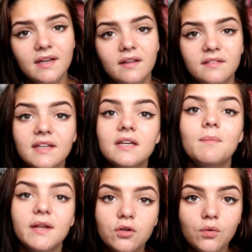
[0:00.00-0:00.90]
seek
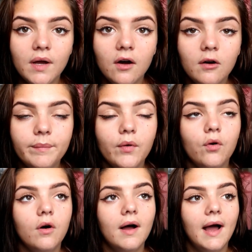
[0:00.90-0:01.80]
medical help
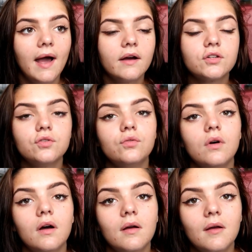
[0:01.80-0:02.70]
or actual